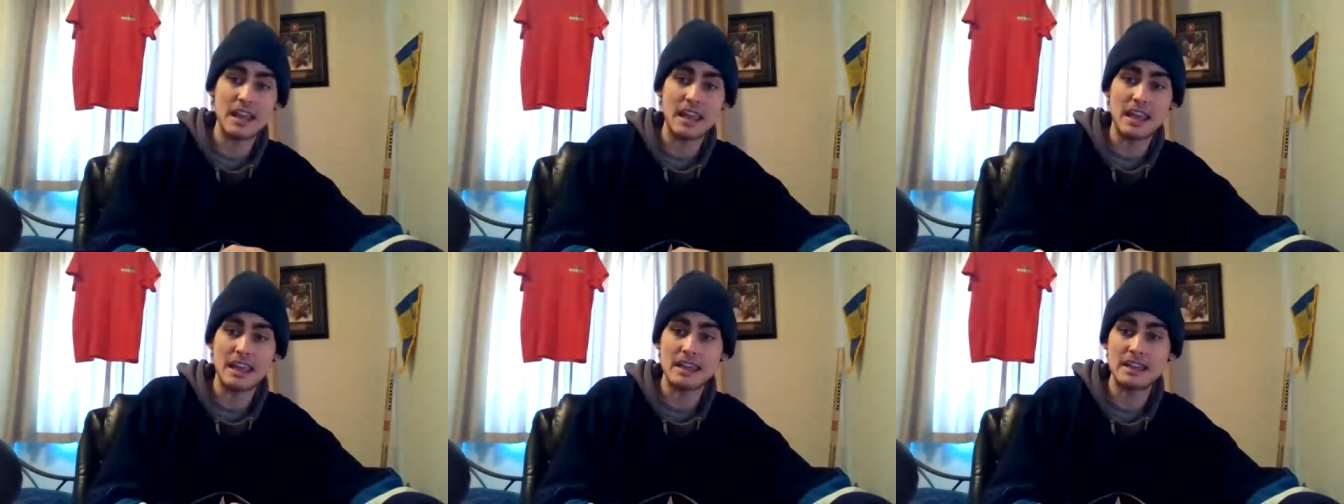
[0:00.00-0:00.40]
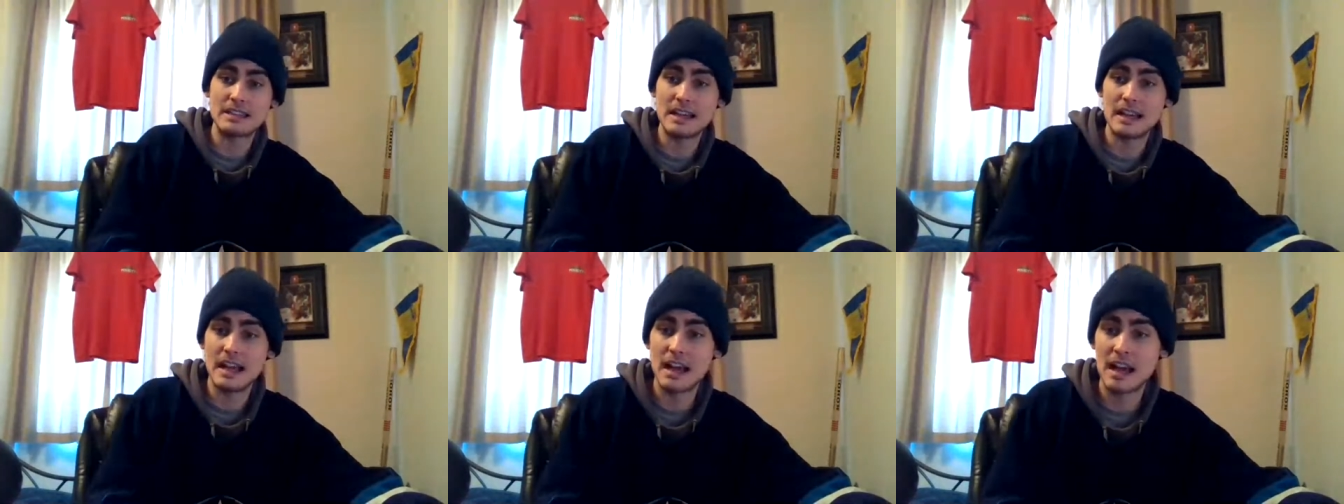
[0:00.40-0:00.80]
and
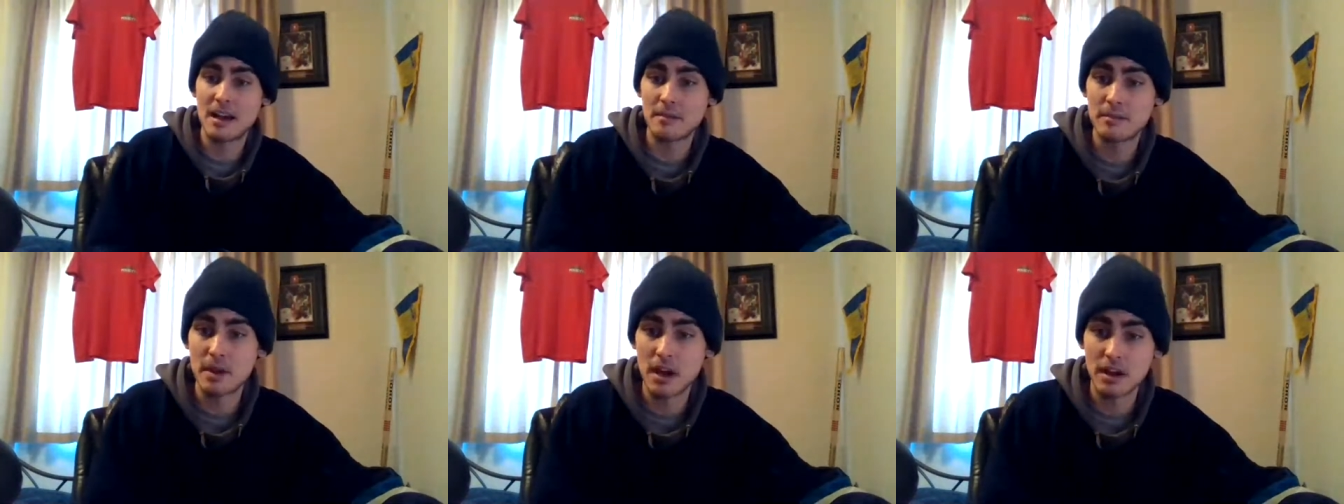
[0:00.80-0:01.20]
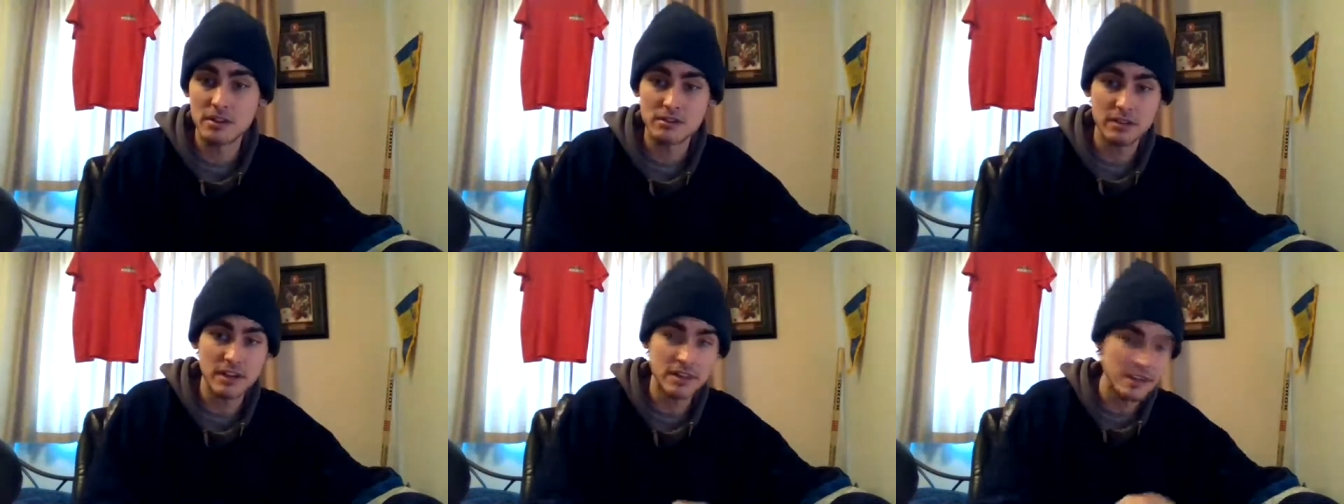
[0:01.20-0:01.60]

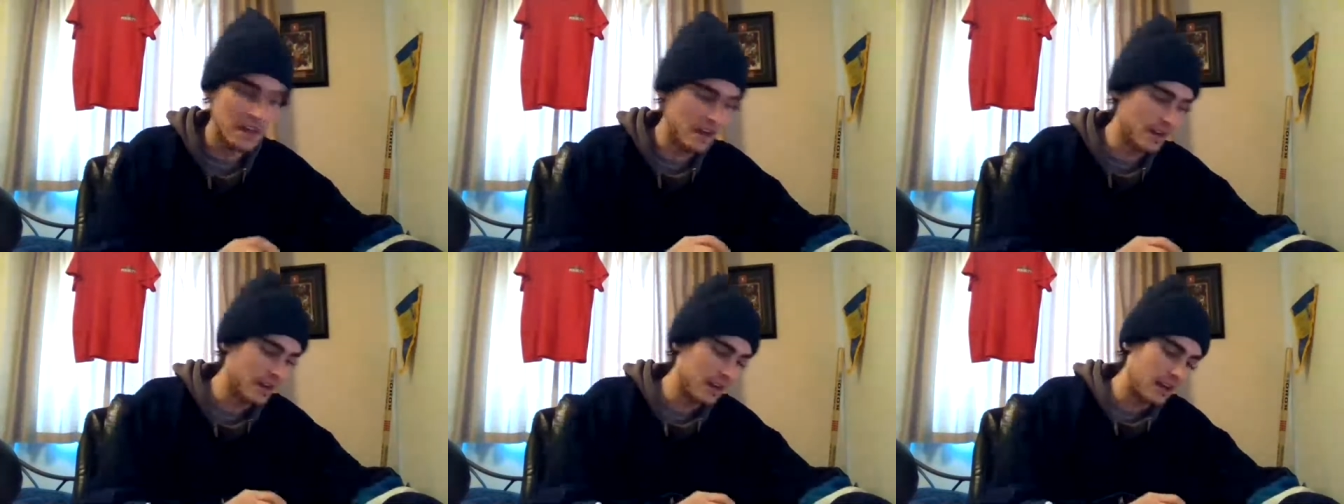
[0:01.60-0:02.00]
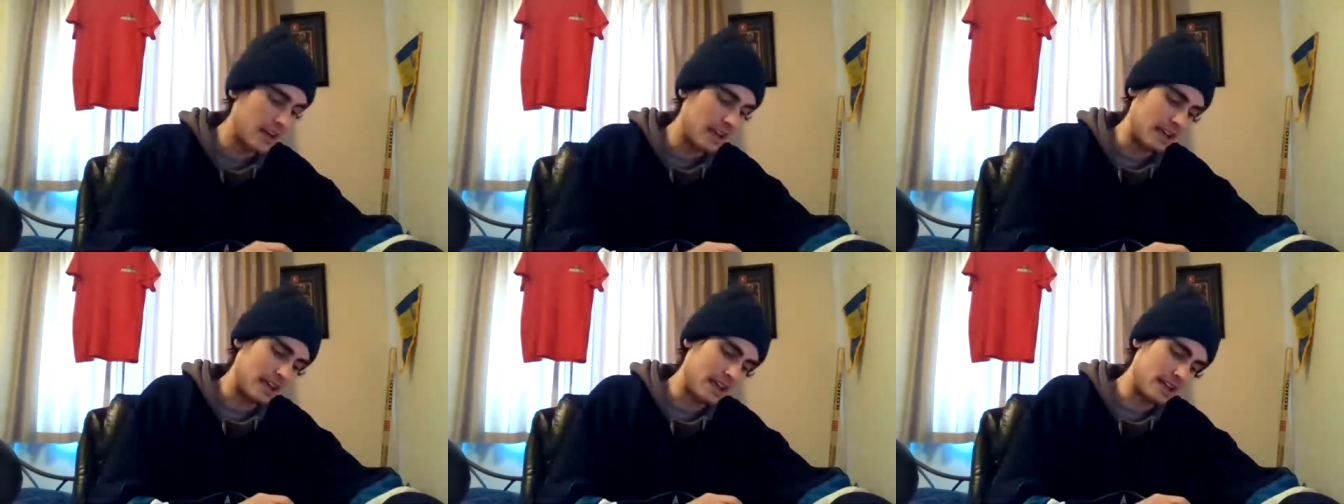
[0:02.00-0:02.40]
Andre there.
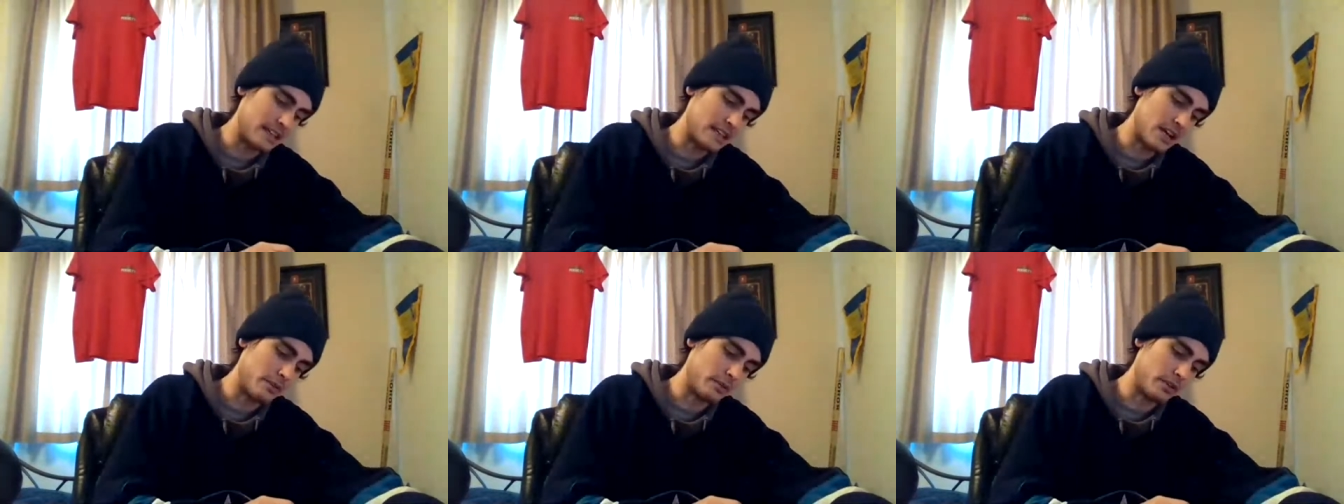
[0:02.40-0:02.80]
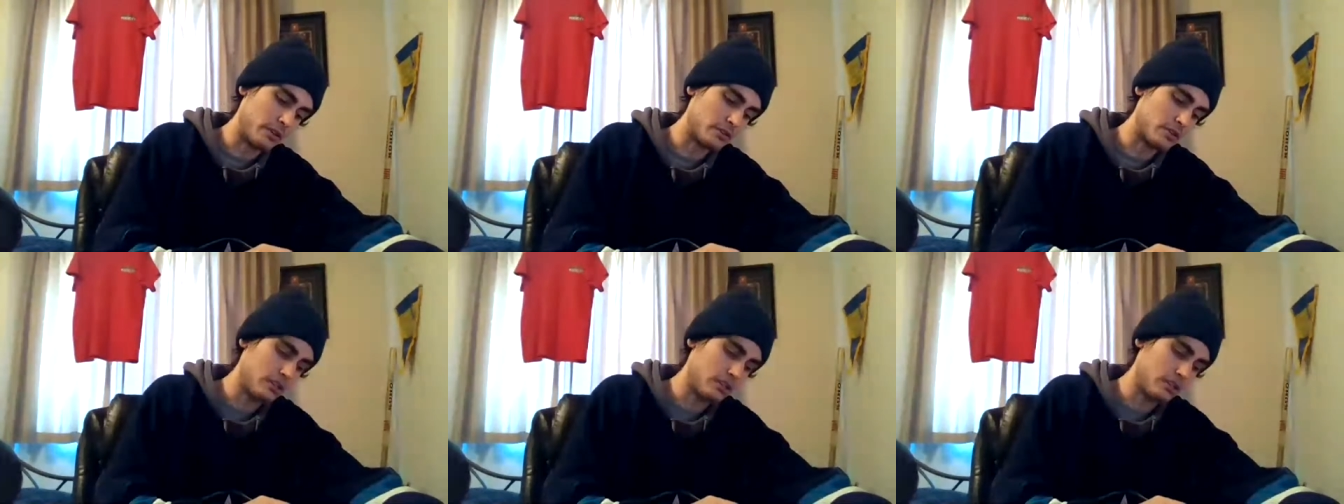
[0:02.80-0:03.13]
And we'll also